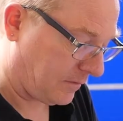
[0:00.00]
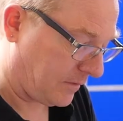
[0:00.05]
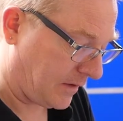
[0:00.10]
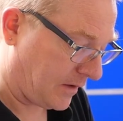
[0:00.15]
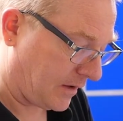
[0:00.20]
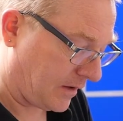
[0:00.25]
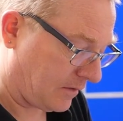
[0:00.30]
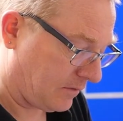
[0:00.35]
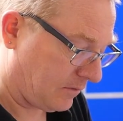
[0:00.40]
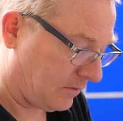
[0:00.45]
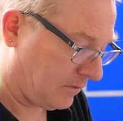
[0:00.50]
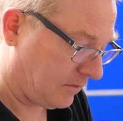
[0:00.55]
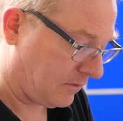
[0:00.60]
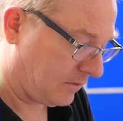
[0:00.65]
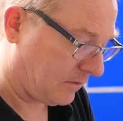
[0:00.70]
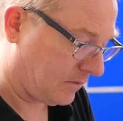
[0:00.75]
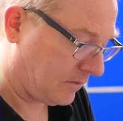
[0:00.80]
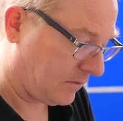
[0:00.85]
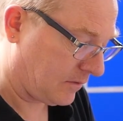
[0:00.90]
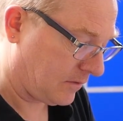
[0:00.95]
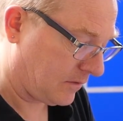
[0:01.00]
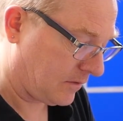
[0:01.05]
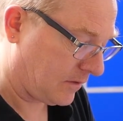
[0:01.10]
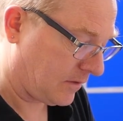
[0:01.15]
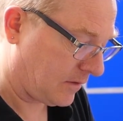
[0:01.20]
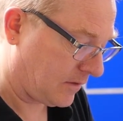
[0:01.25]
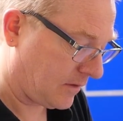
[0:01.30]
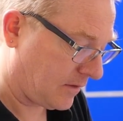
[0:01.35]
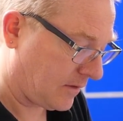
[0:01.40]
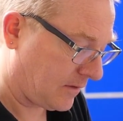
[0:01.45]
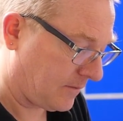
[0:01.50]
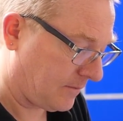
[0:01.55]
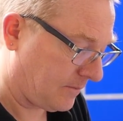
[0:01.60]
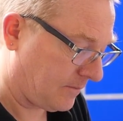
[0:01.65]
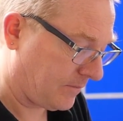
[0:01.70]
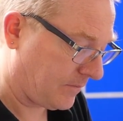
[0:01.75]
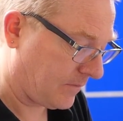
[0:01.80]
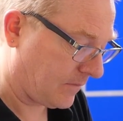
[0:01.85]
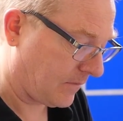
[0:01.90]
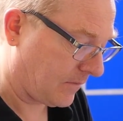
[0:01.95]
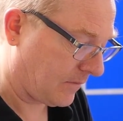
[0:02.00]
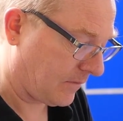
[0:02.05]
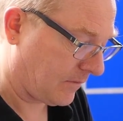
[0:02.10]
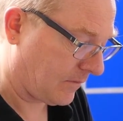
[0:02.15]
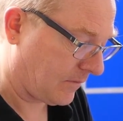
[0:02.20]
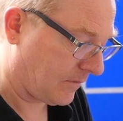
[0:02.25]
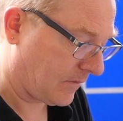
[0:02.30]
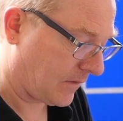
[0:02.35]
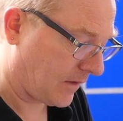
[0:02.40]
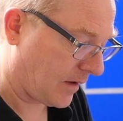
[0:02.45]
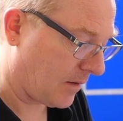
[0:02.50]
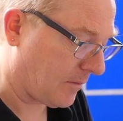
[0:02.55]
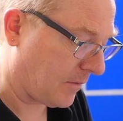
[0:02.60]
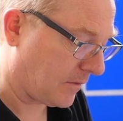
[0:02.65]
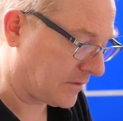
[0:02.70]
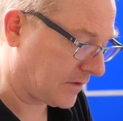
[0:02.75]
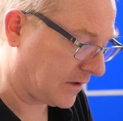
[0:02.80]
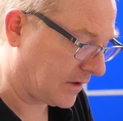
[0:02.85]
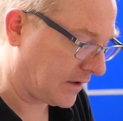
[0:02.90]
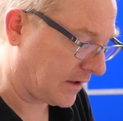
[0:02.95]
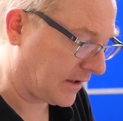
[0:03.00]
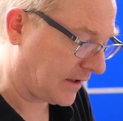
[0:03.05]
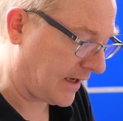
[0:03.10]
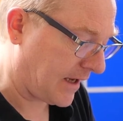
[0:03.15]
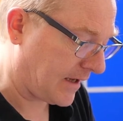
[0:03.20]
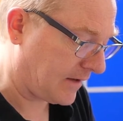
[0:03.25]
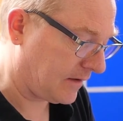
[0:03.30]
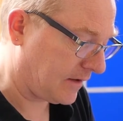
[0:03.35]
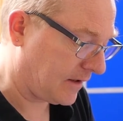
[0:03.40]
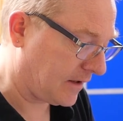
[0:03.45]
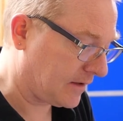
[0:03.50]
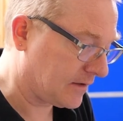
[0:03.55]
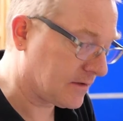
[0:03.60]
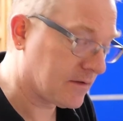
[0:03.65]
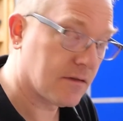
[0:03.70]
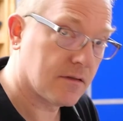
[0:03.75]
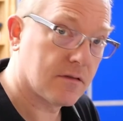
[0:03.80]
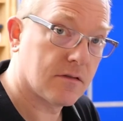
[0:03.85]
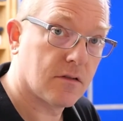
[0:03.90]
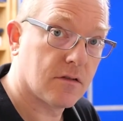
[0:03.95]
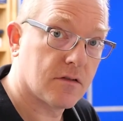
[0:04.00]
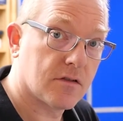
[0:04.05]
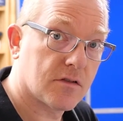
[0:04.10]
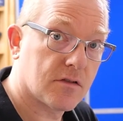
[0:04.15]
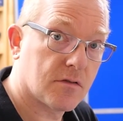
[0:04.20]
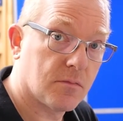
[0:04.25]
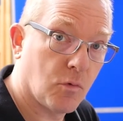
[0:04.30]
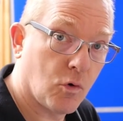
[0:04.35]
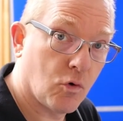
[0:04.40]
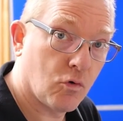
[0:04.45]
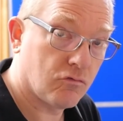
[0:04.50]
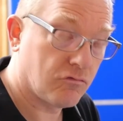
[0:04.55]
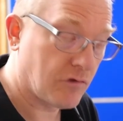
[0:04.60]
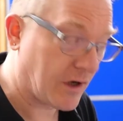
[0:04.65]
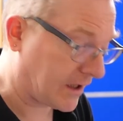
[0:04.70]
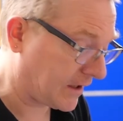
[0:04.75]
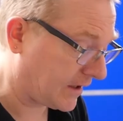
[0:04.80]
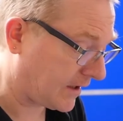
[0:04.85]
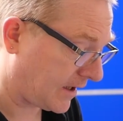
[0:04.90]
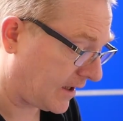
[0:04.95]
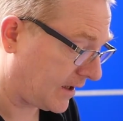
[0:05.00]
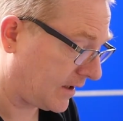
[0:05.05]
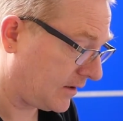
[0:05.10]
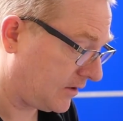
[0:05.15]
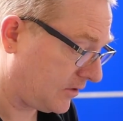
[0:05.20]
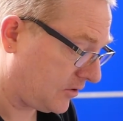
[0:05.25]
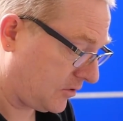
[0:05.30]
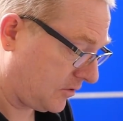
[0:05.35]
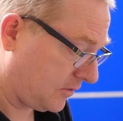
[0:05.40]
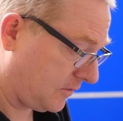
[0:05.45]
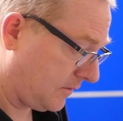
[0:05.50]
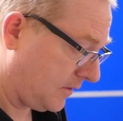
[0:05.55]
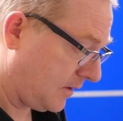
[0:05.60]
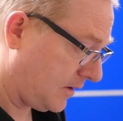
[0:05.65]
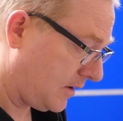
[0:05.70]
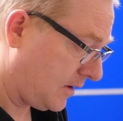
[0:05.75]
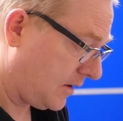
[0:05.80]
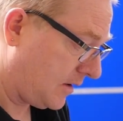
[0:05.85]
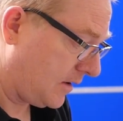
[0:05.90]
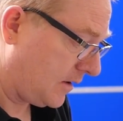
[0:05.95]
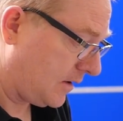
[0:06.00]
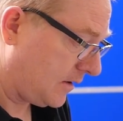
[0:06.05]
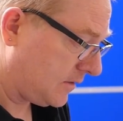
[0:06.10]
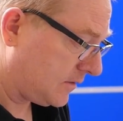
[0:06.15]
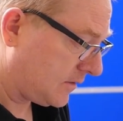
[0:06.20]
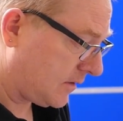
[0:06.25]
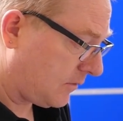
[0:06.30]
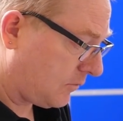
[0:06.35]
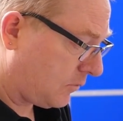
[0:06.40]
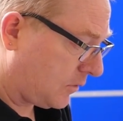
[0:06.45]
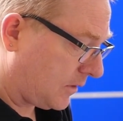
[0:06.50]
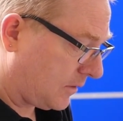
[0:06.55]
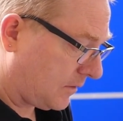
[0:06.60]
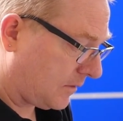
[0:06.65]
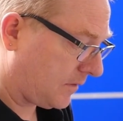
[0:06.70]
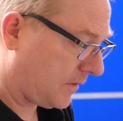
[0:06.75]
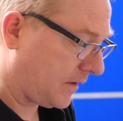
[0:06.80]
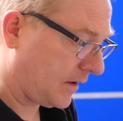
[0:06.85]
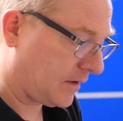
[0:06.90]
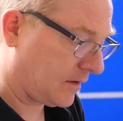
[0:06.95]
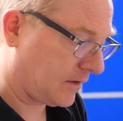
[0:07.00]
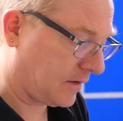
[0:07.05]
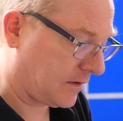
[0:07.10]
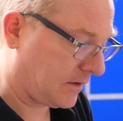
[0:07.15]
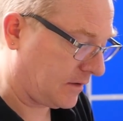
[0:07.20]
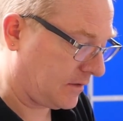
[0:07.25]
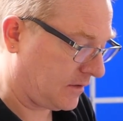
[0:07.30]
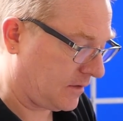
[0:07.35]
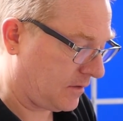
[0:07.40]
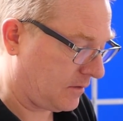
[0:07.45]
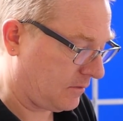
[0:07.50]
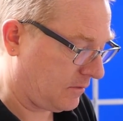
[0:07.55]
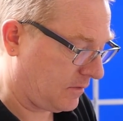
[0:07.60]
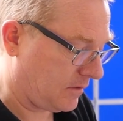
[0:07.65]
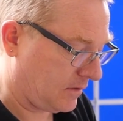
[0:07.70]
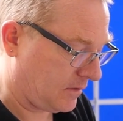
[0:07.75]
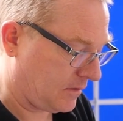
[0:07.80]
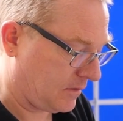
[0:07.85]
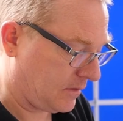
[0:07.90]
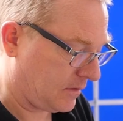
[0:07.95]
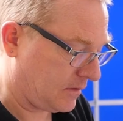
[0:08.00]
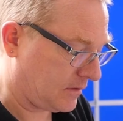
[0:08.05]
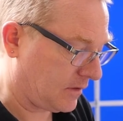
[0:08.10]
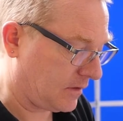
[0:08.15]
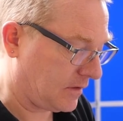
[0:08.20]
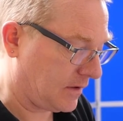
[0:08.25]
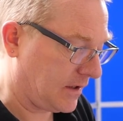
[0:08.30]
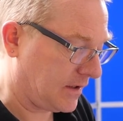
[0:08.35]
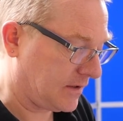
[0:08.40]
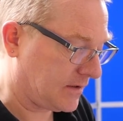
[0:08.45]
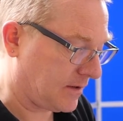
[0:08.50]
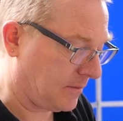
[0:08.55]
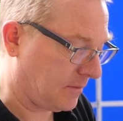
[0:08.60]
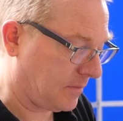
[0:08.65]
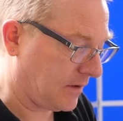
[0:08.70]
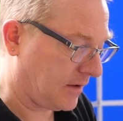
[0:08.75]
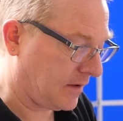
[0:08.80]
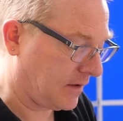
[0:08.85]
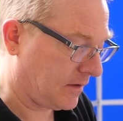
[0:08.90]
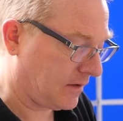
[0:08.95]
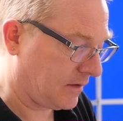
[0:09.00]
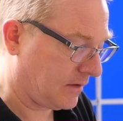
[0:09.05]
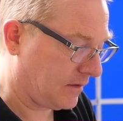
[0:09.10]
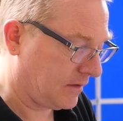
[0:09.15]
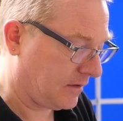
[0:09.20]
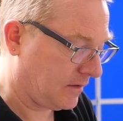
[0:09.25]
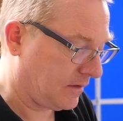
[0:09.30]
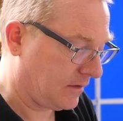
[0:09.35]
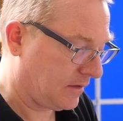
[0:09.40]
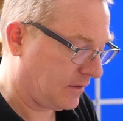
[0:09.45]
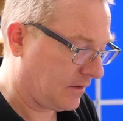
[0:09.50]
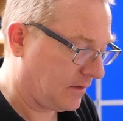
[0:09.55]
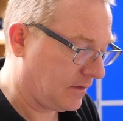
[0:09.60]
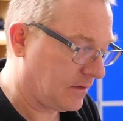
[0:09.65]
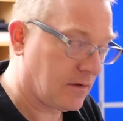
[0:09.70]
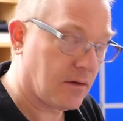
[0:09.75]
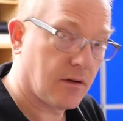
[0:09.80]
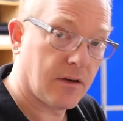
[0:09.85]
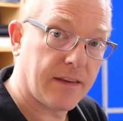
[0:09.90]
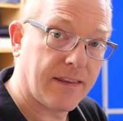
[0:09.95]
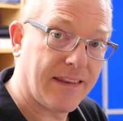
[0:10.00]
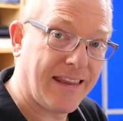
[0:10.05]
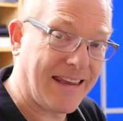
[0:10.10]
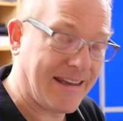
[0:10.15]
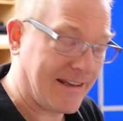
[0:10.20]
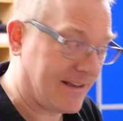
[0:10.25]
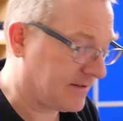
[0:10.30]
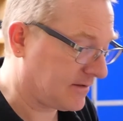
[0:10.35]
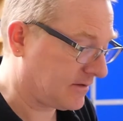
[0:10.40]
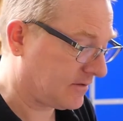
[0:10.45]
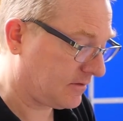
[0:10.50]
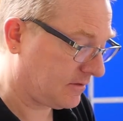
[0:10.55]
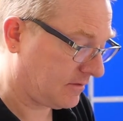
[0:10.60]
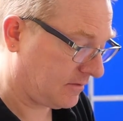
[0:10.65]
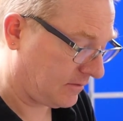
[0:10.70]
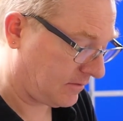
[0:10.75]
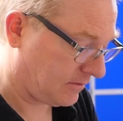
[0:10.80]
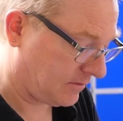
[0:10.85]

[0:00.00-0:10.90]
the video, um, I'm obviously going to connect these to the SmallRig cage. So what I think I'm going to do is I'll need something like this,